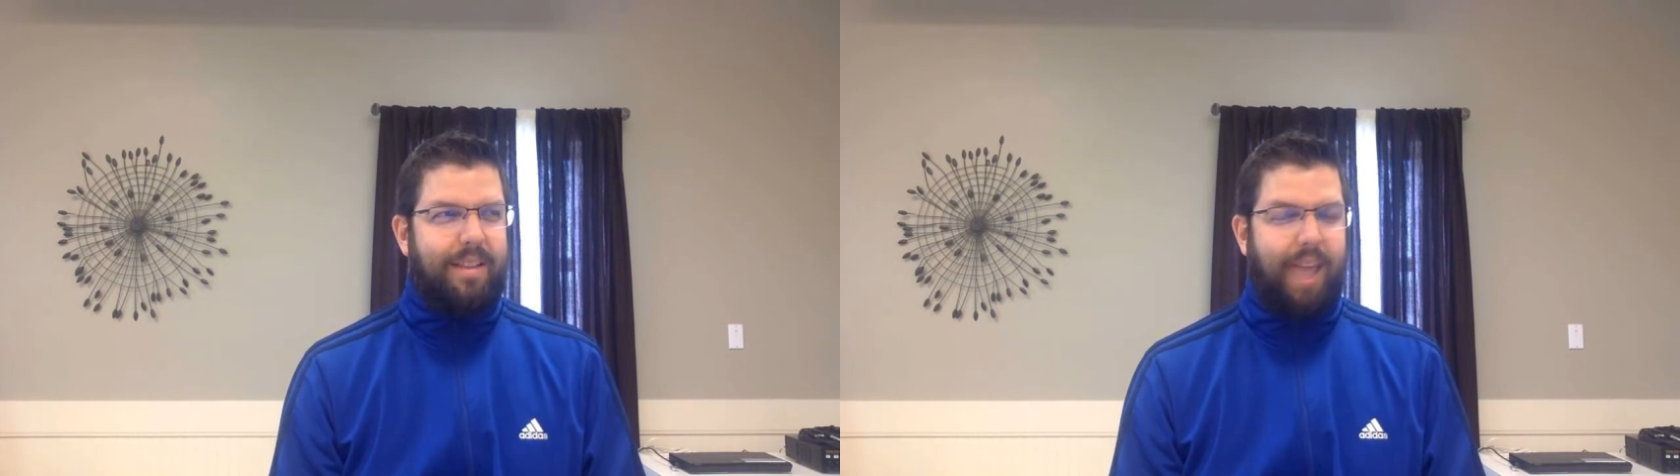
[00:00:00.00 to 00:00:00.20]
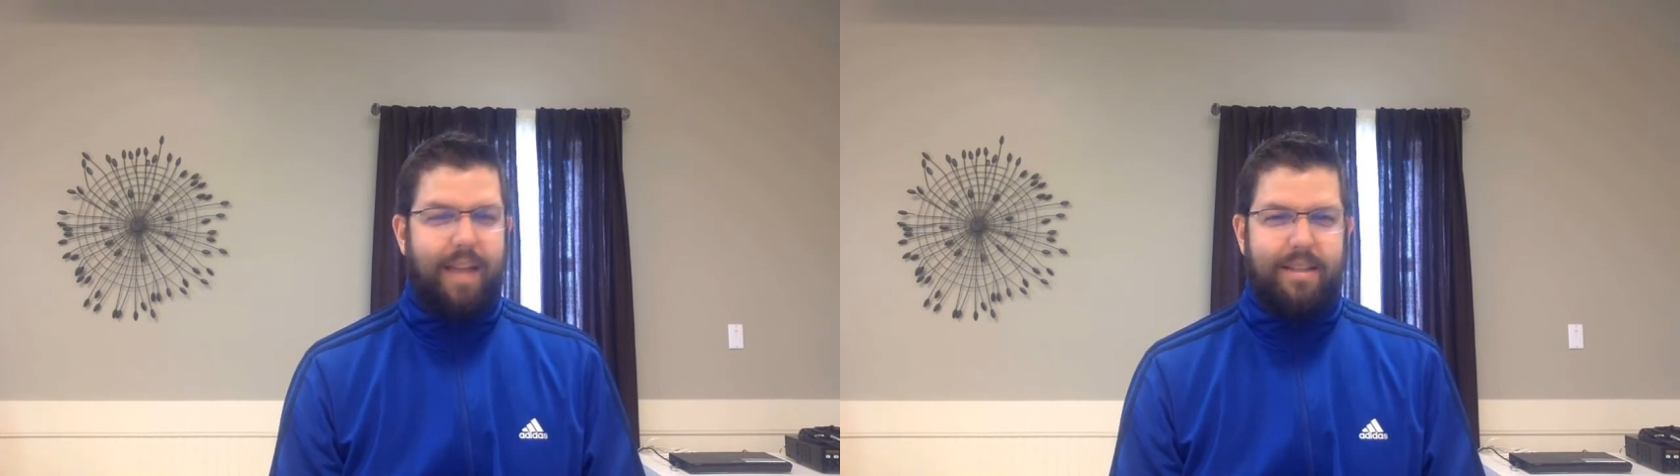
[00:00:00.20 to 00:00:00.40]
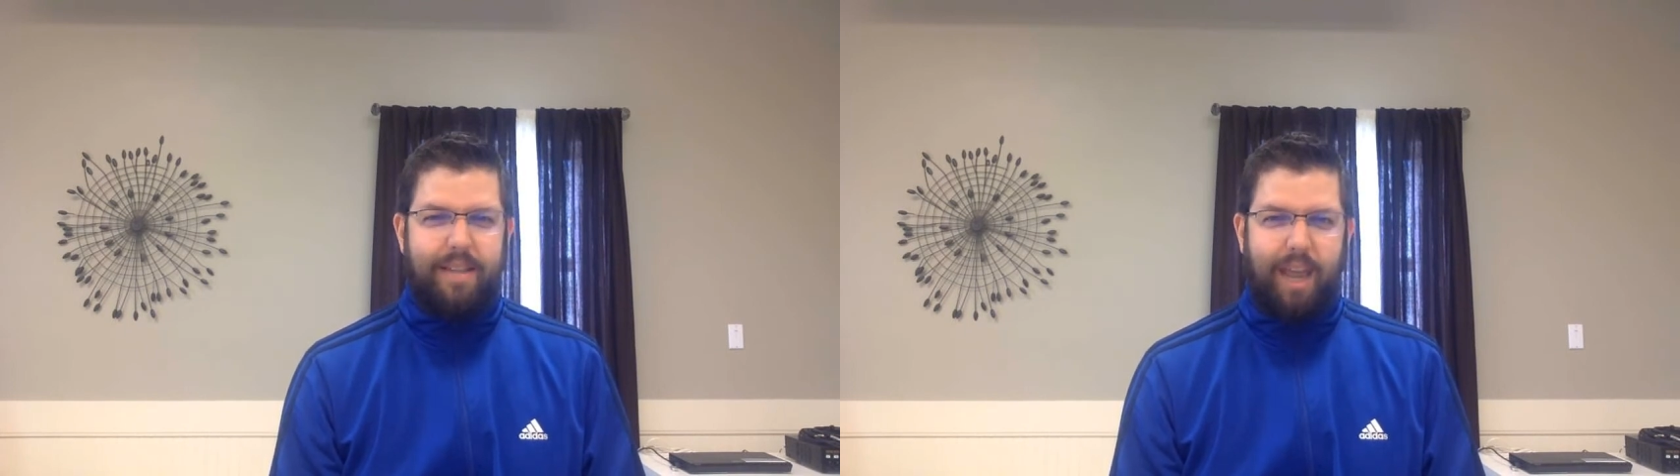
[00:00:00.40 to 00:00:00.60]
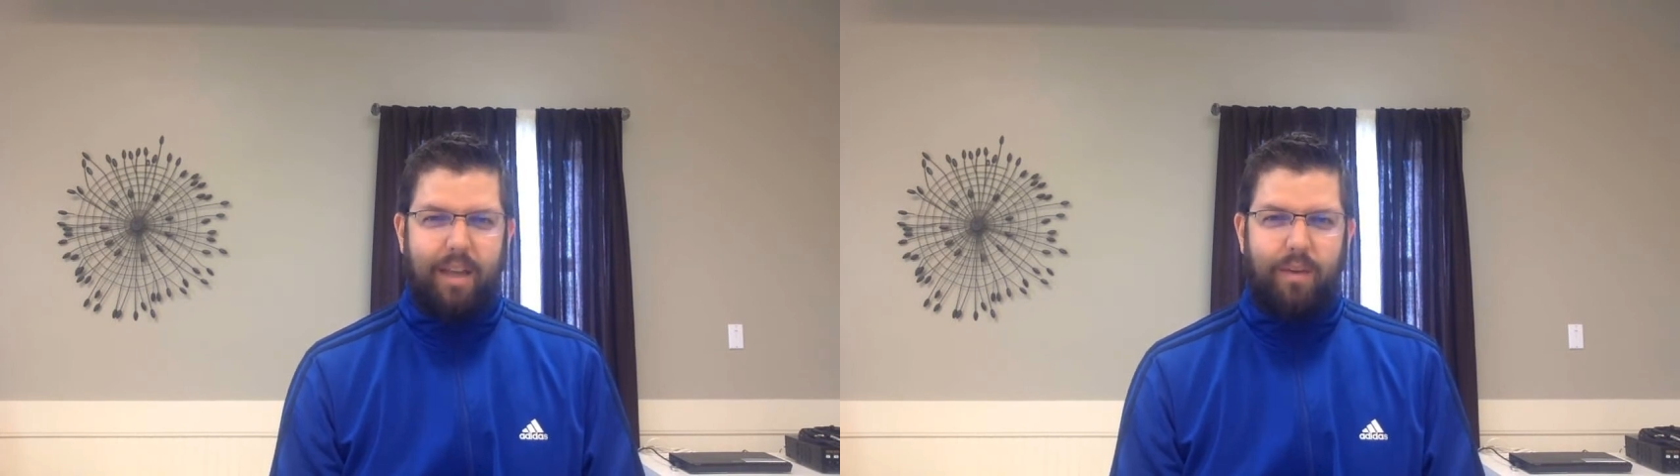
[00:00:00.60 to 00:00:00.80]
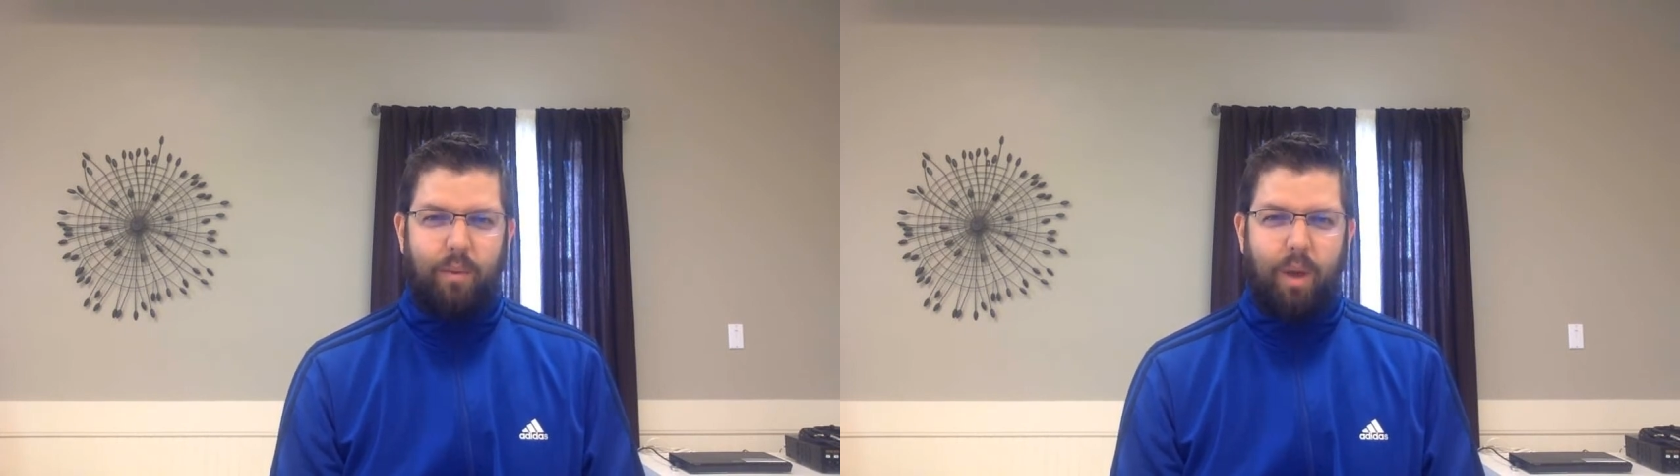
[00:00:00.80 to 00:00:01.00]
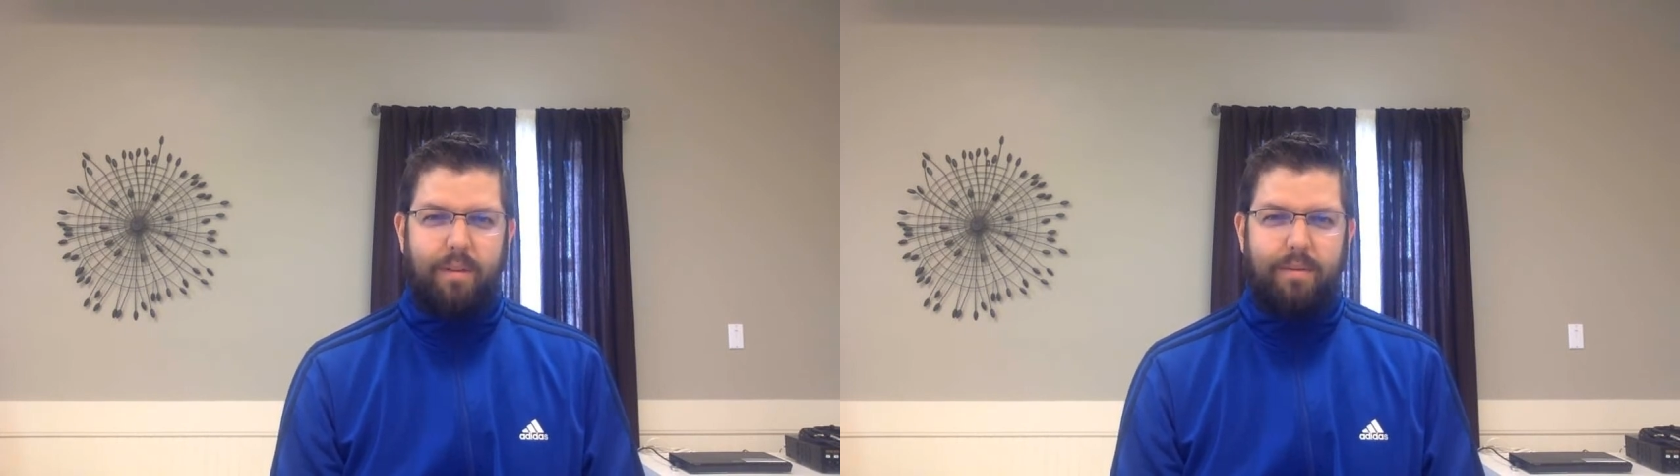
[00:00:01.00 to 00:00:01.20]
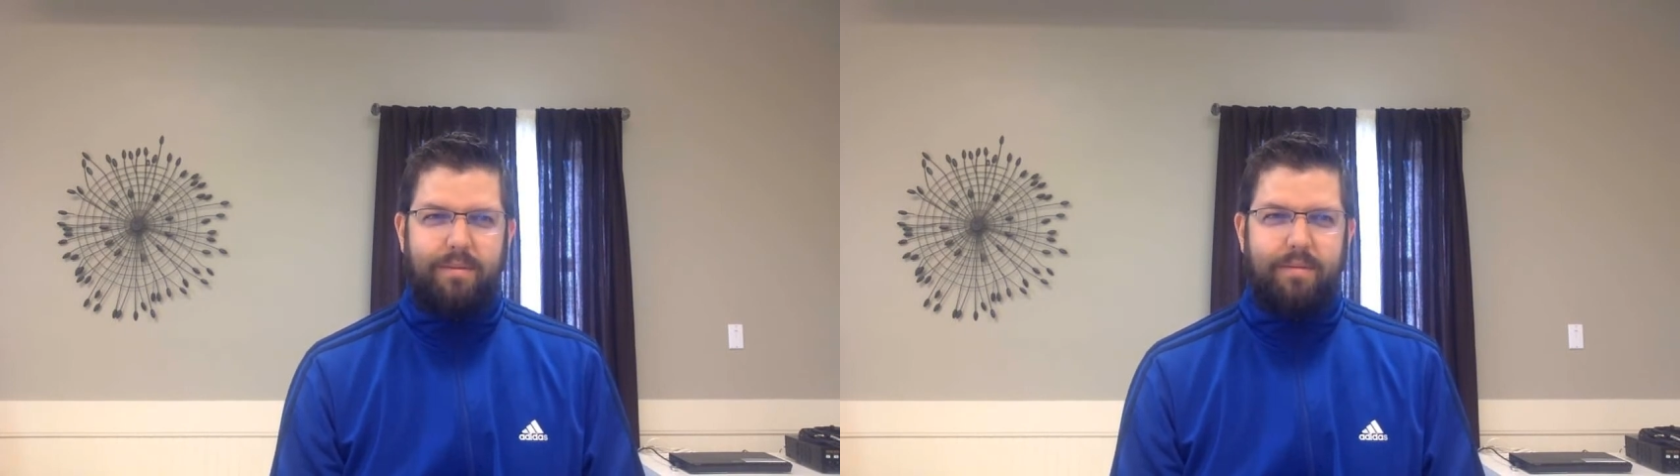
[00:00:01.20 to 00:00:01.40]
that second one